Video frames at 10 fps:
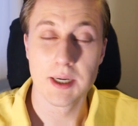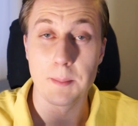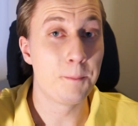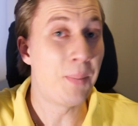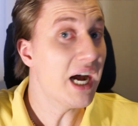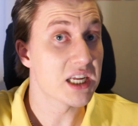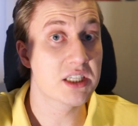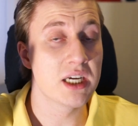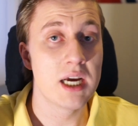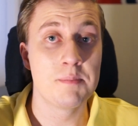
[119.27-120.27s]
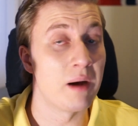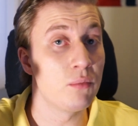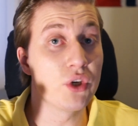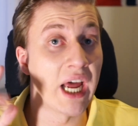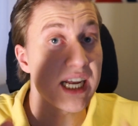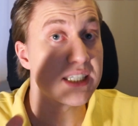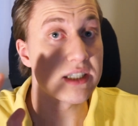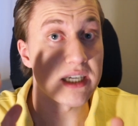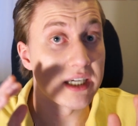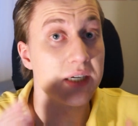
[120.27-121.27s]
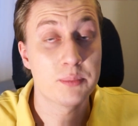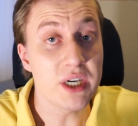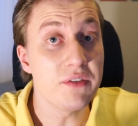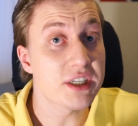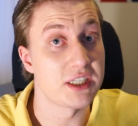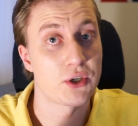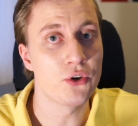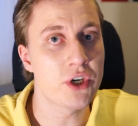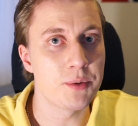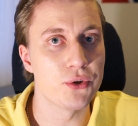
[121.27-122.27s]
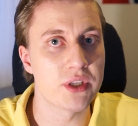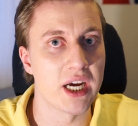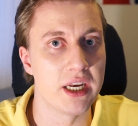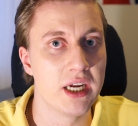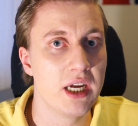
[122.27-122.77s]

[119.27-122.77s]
But Mahmood has previously contributed